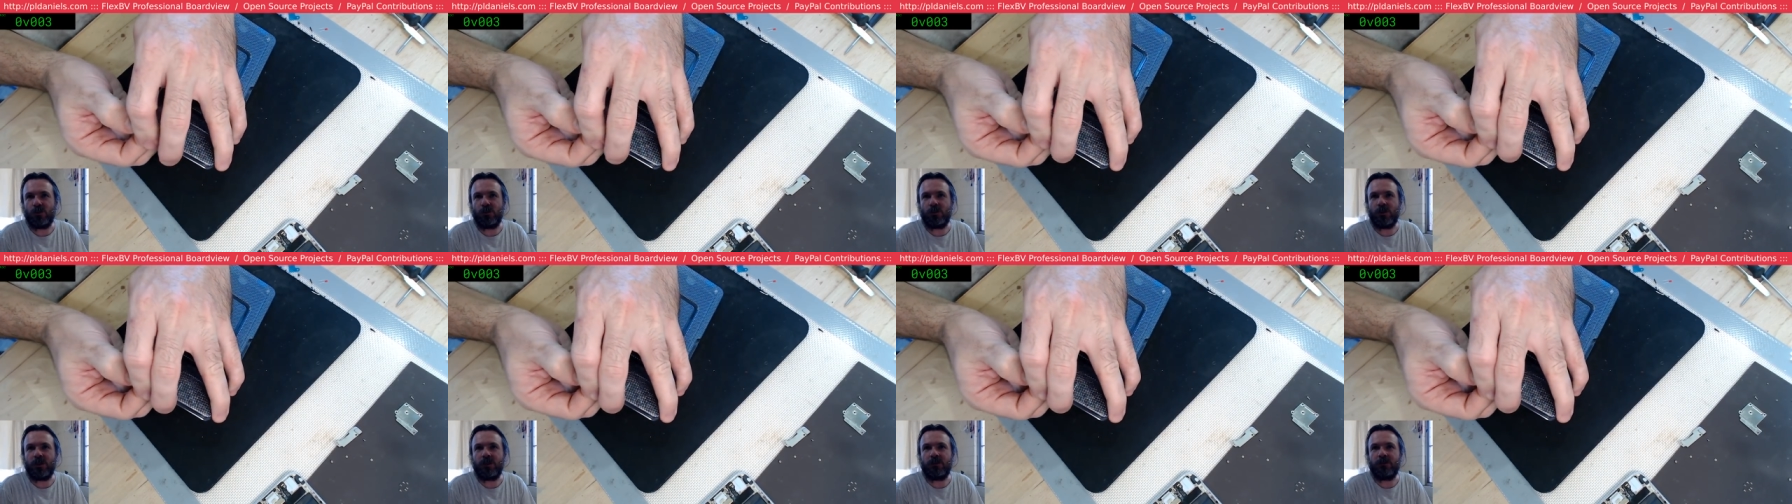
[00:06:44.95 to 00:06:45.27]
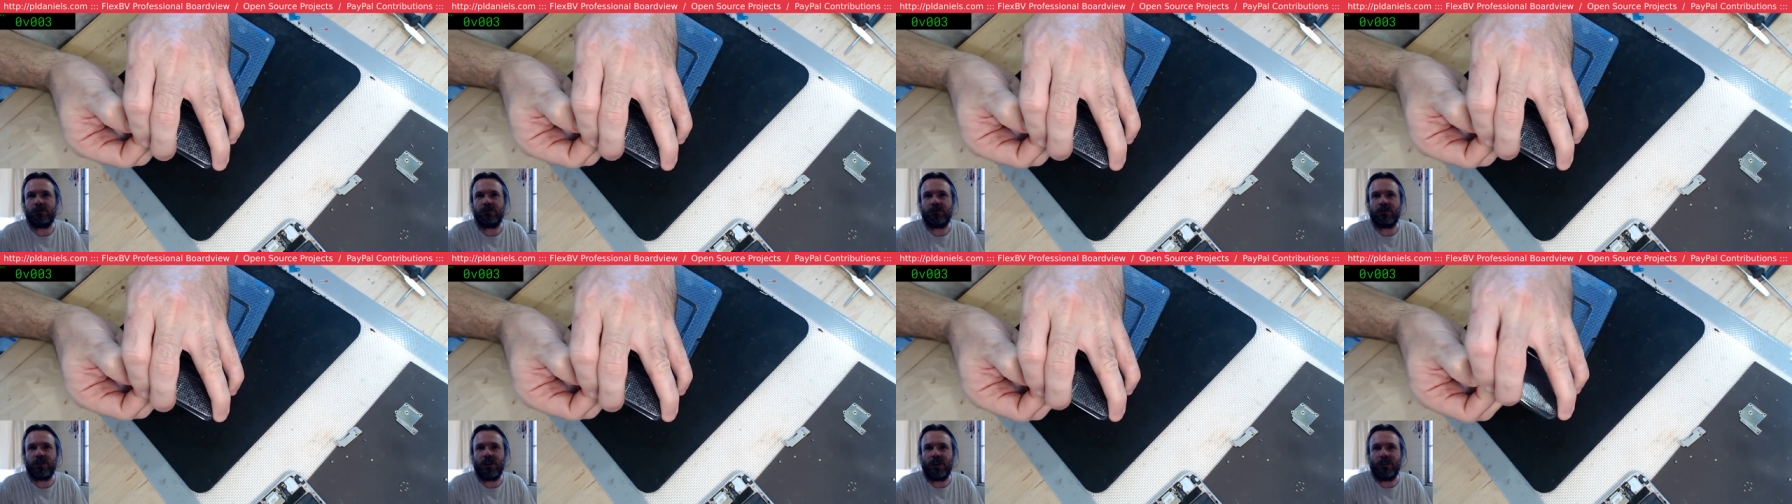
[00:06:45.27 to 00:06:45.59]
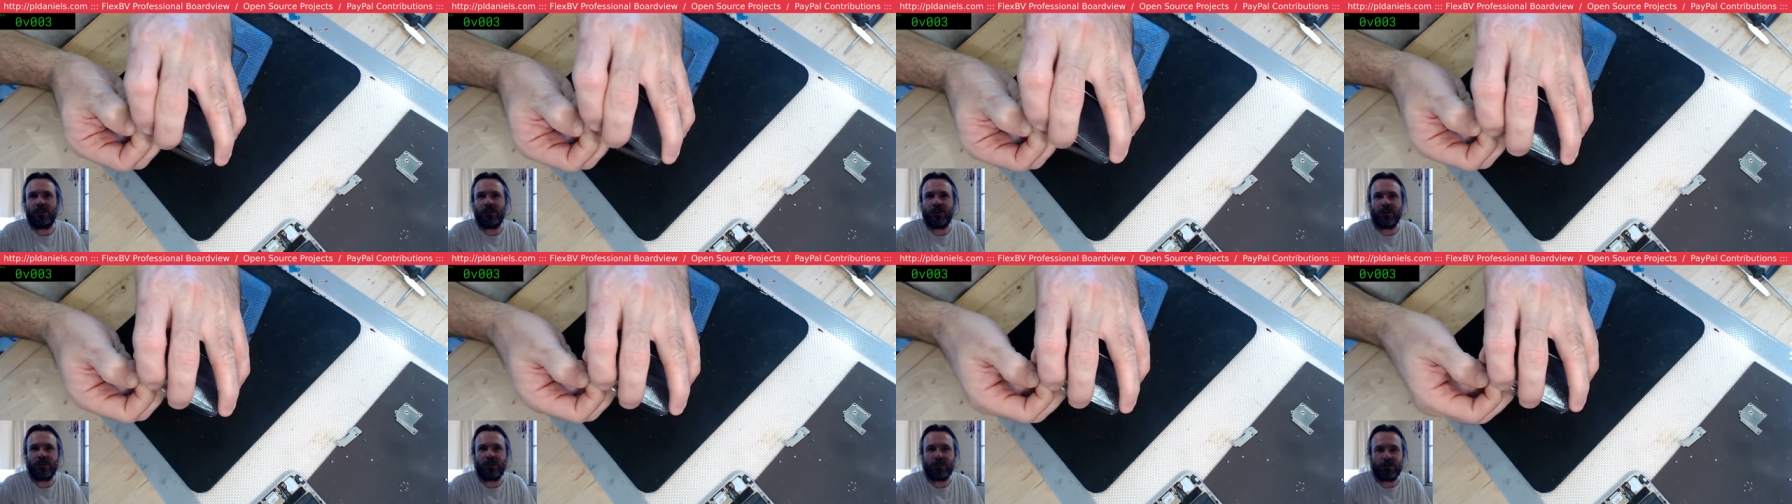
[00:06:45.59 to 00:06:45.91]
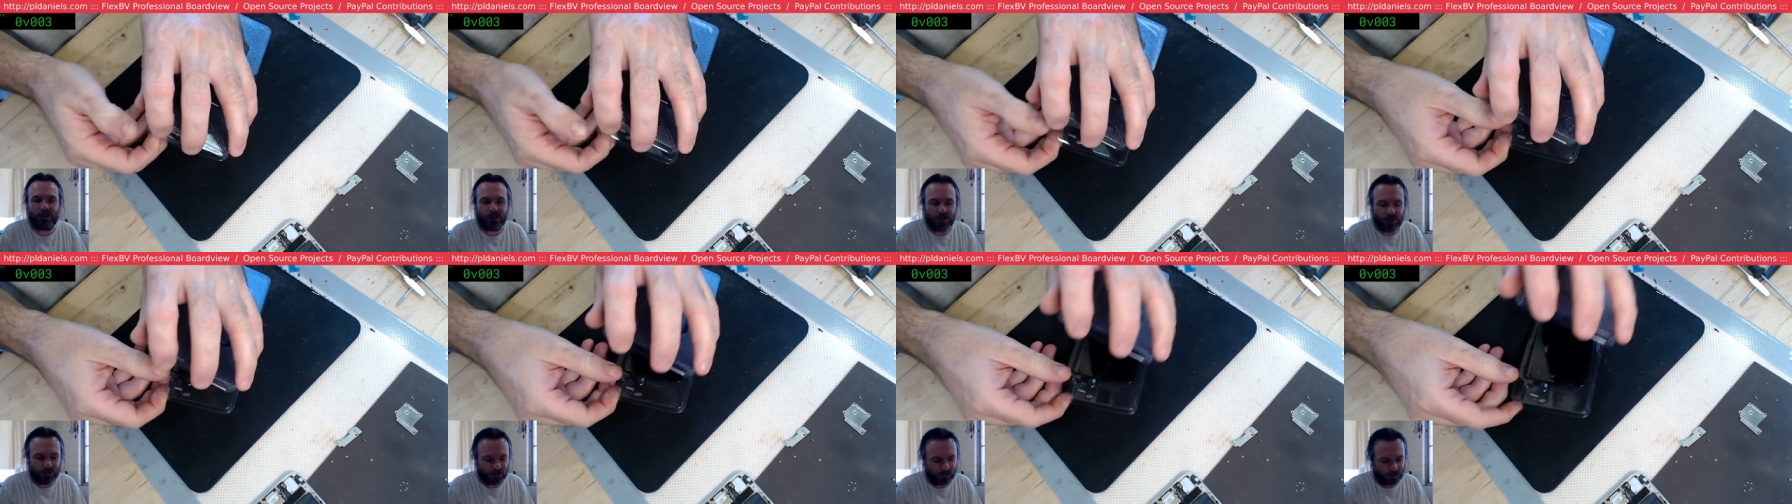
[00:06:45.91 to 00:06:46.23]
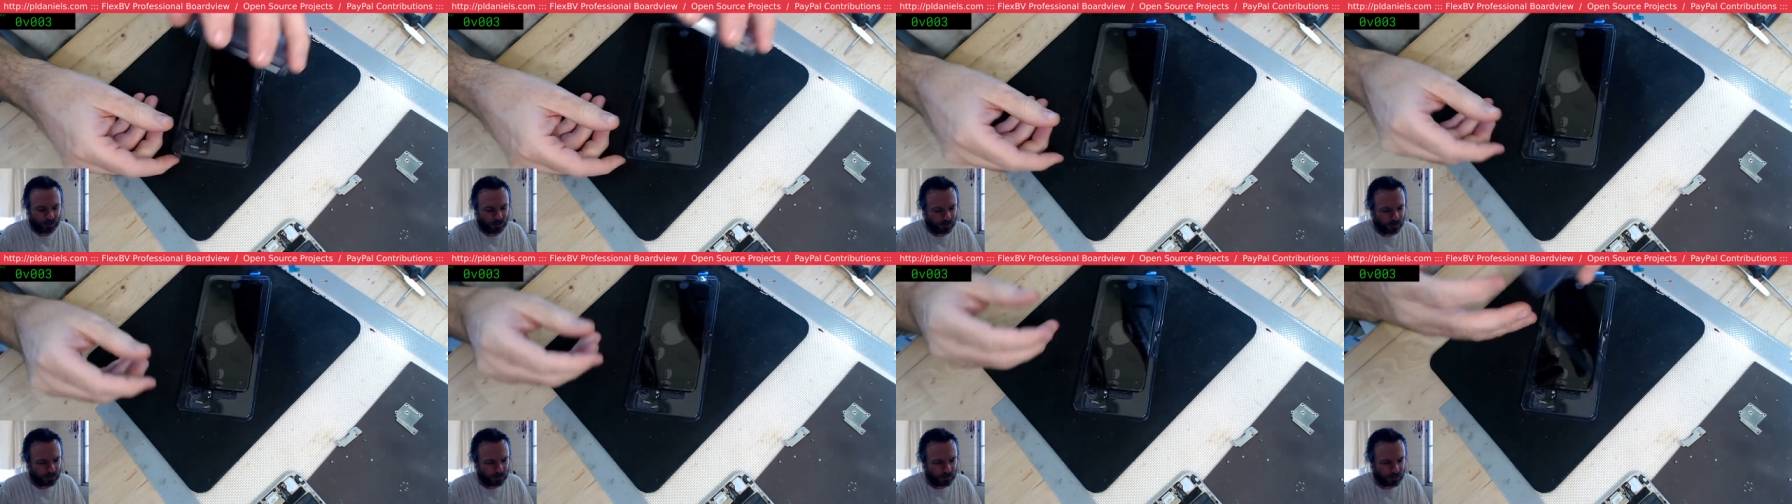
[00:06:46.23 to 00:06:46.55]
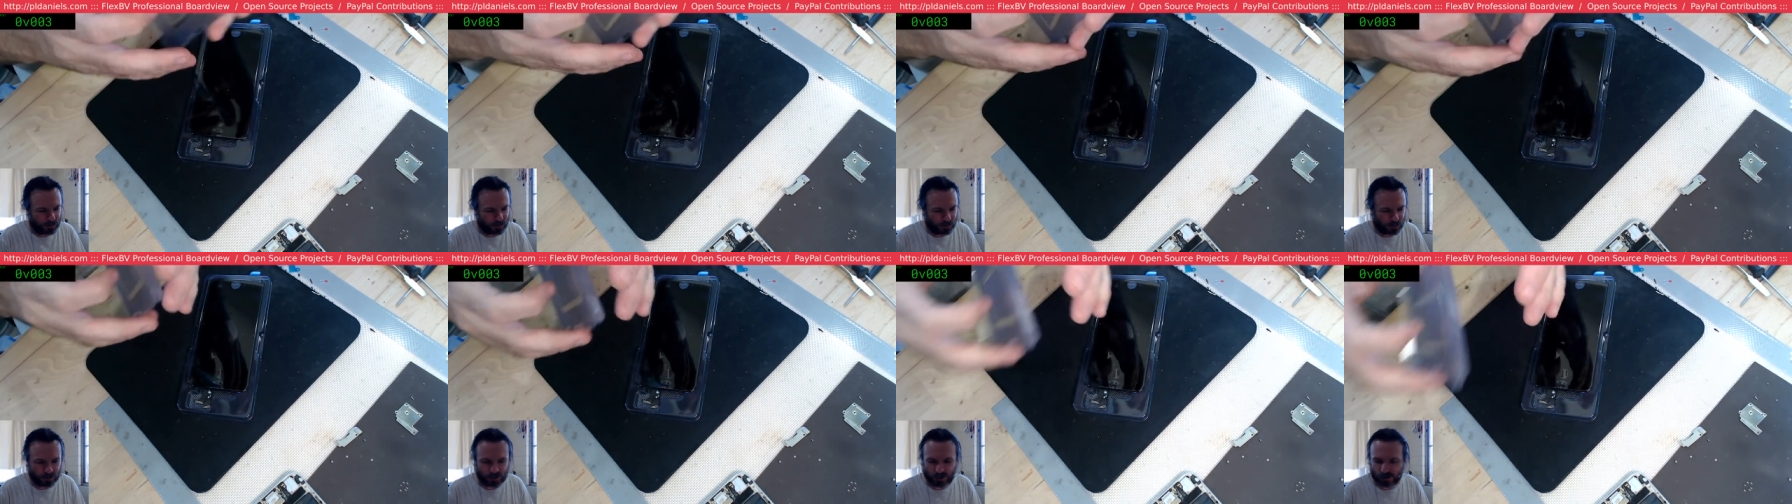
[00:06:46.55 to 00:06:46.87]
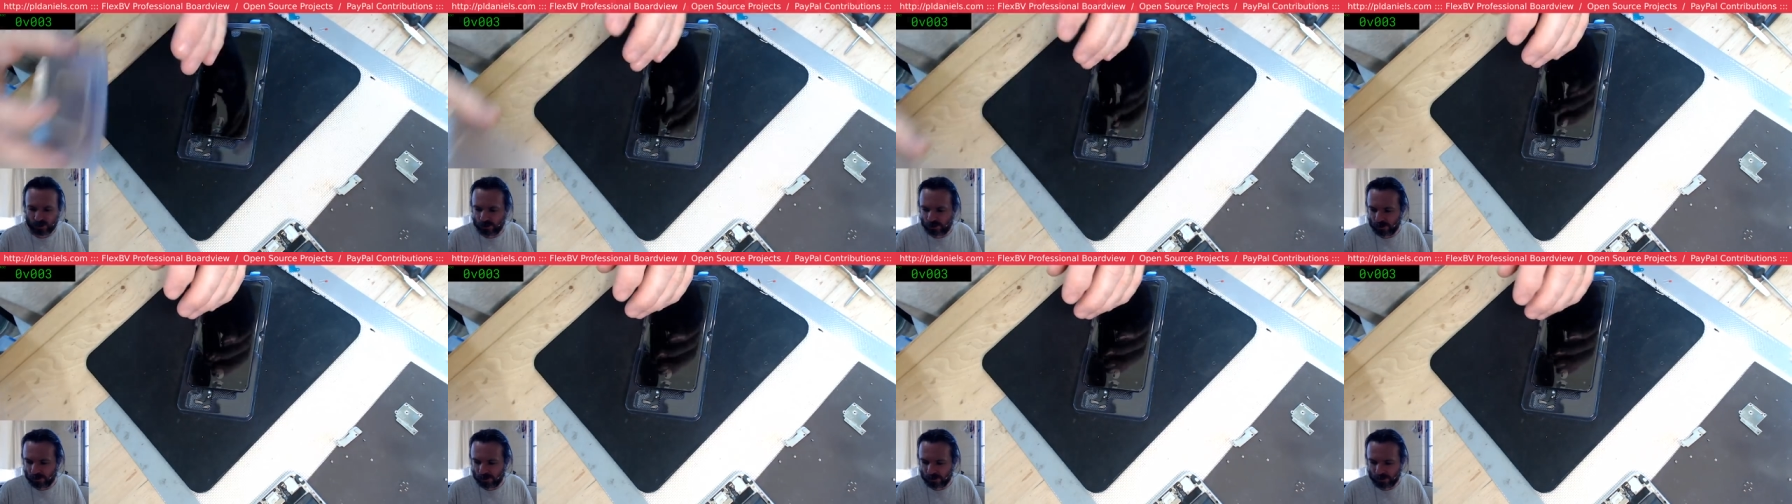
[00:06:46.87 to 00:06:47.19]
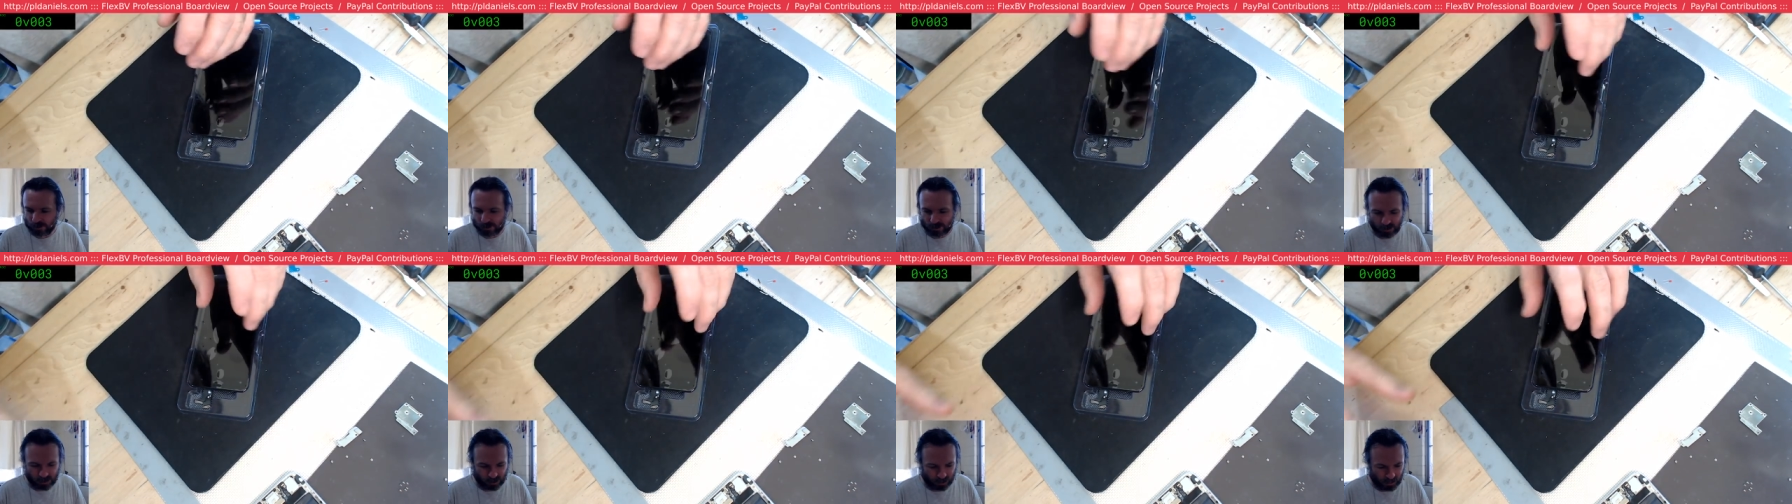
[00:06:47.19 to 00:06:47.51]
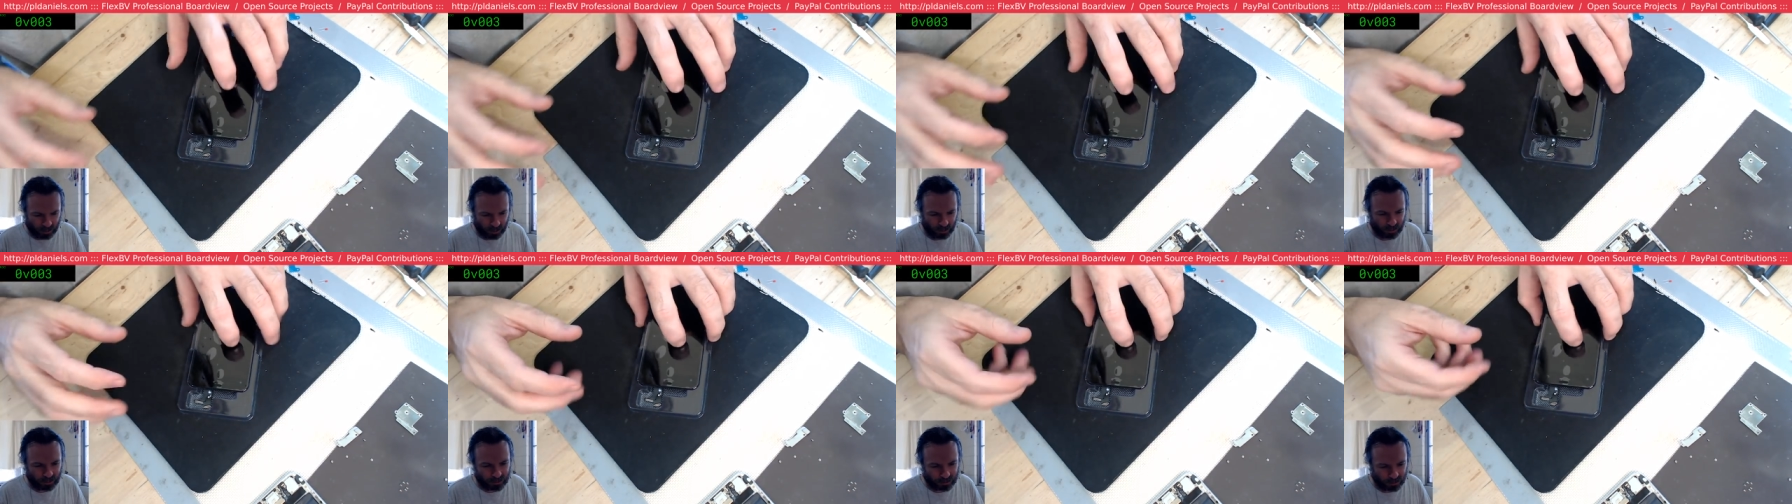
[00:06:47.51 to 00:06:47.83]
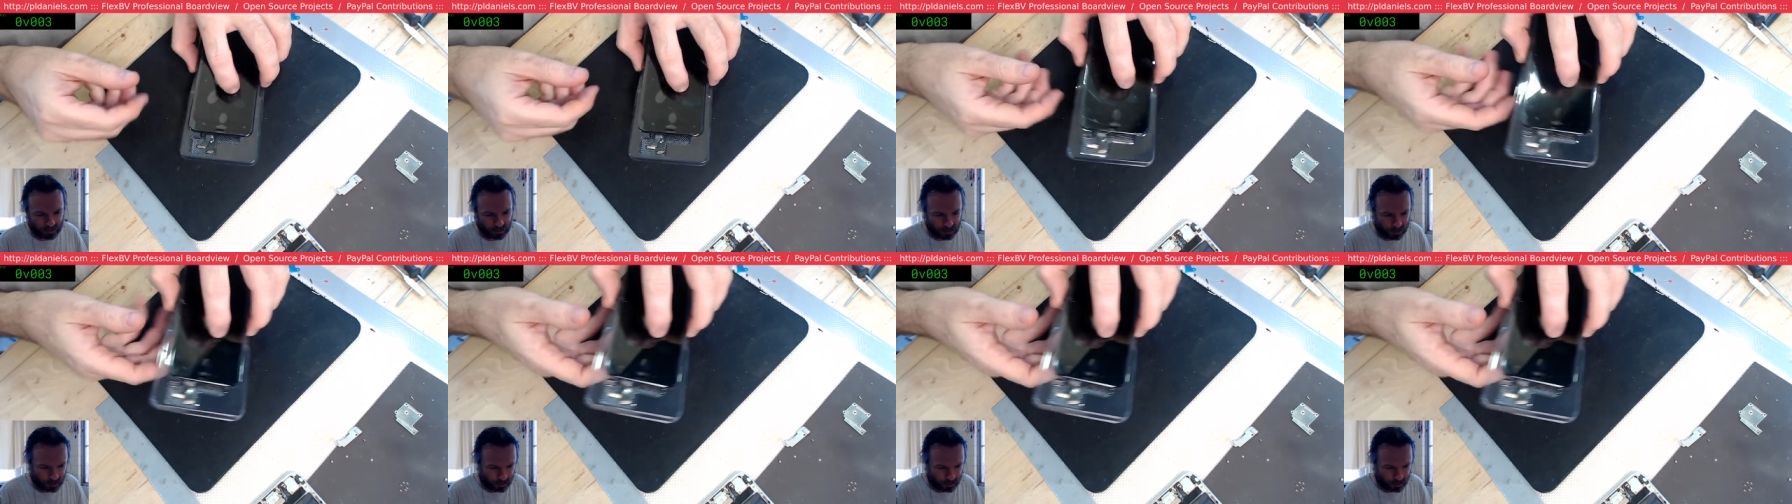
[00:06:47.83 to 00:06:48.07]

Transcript: I think the real thing is just to use an air conditioner.